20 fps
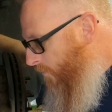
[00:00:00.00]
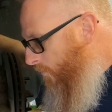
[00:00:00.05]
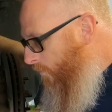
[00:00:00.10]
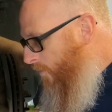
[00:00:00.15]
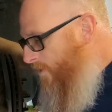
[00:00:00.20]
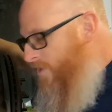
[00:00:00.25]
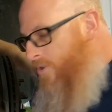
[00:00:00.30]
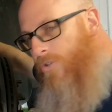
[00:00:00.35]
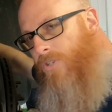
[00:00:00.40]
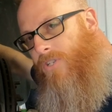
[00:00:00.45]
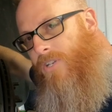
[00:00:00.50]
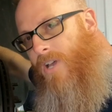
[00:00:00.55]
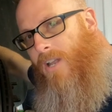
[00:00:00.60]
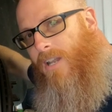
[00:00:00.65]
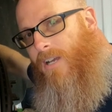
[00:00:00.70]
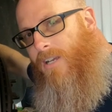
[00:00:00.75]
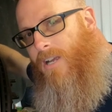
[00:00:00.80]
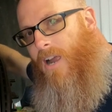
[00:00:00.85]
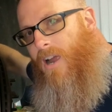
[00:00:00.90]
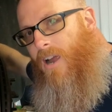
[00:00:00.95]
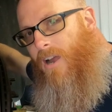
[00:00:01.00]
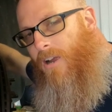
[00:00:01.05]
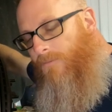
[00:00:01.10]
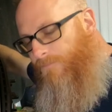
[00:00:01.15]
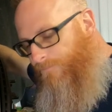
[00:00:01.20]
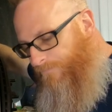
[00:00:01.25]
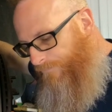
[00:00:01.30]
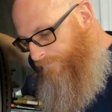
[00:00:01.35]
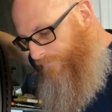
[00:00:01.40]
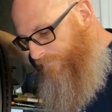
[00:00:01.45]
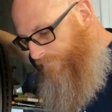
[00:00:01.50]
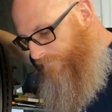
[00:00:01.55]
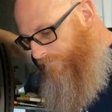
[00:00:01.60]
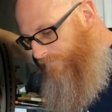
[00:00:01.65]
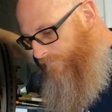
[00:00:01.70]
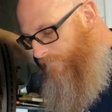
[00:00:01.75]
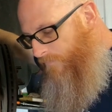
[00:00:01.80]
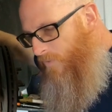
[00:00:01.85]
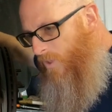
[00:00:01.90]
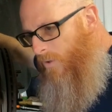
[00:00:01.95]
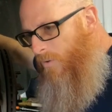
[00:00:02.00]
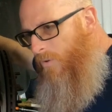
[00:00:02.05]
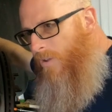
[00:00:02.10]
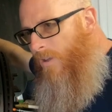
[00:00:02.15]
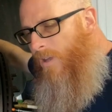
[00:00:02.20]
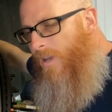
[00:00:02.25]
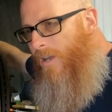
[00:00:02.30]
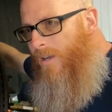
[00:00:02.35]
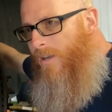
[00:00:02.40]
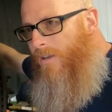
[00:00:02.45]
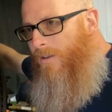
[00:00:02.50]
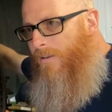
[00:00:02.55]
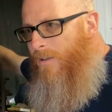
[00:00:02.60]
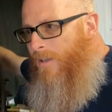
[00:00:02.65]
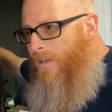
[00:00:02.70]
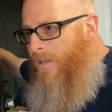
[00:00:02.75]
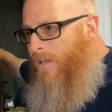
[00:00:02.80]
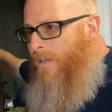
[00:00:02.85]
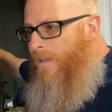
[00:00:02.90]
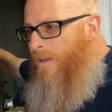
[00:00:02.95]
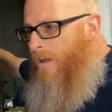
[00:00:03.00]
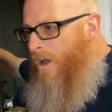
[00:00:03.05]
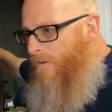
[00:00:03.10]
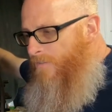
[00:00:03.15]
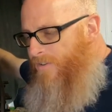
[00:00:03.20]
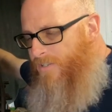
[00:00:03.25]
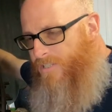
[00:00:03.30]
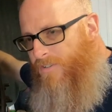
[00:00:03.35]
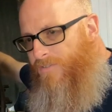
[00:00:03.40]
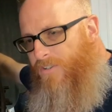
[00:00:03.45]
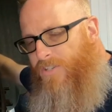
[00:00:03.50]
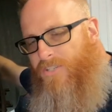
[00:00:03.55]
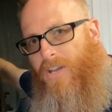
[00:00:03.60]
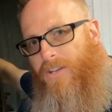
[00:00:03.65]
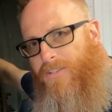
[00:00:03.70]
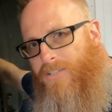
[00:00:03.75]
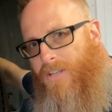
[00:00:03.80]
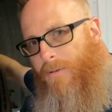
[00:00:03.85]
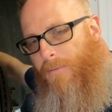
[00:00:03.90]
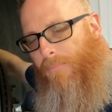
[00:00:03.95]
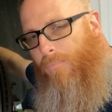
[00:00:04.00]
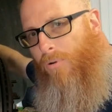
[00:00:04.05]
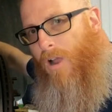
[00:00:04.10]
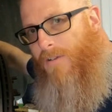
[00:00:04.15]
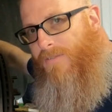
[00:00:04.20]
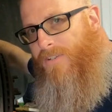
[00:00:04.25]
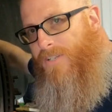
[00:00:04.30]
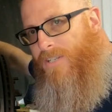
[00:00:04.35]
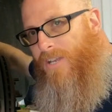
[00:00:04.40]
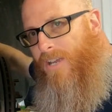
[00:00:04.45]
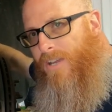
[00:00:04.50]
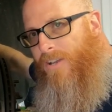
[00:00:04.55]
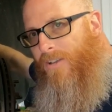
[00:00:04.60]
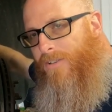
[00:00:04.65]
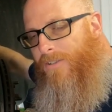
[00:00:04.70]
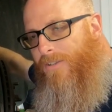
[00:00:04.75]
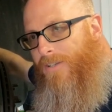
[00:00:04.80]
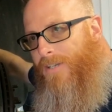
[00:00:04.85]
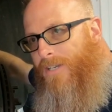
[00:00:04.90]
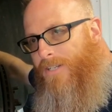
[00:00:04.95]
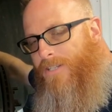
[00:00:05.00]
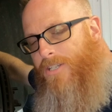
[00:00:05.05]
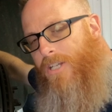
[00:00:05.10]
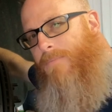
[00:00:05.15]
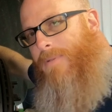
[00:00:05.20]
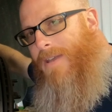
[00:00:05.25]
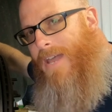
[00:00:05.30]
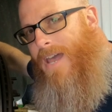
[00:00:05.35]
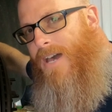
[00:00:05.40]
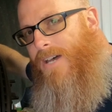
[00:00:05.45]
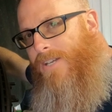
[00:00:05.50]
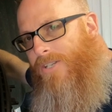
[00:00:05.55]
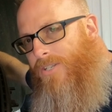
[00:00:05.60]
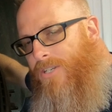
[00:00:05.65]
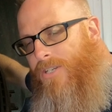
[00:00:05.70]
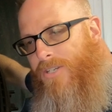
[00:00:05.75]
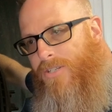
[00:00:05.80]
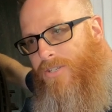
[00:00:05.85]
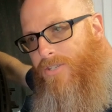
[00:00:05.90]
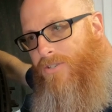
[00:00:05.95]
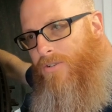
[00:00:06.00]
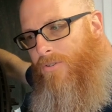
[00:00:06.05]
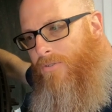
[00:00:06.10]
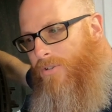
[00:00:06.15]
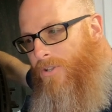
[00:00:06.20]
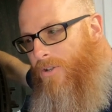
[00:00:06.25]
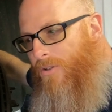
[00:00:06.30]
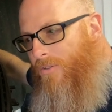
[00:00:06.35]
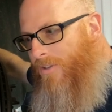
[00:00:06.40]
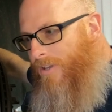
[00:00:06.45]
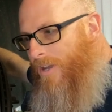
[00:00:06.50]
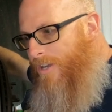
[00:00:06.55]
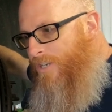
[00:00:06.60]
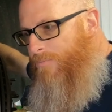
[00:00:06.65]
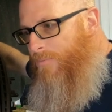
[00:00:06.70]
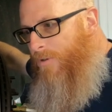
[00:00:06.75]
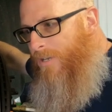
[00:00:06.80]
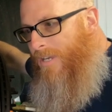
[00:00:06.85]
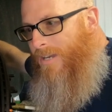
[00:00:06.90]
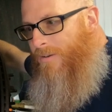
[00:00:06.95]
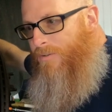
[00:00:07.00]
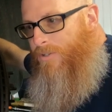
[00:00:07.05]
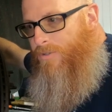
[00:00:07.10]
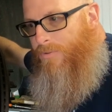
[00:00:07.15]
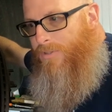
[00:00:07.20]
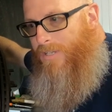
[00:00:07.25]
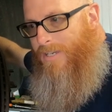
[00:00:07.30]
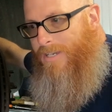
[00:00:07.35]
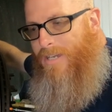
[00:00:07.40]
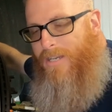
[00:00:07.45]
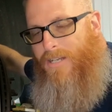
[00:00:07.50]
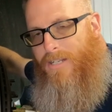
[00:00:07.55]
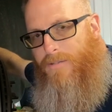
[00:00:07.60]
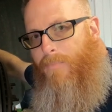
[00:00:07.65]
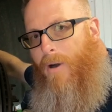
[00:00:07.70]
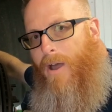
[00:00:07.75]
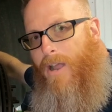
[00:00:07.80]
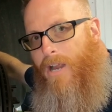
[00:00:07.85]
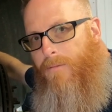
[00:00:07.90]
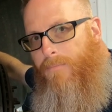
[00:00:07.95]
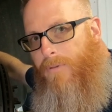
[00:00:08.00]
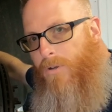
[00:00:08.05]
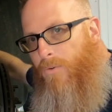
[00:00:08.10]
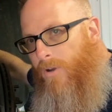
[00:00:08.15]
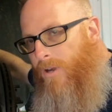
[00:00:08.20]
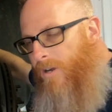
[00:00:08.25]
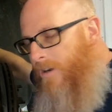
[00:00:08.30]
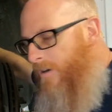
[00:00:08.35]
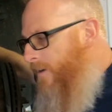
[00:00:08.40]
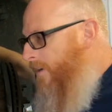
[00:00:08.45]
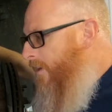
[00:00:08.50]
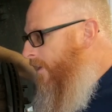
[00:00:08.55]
when you sell a car, obviously if you sell something private sale, it's gonna be as is. So, you know, the customer gets what they get. It's buyer beware.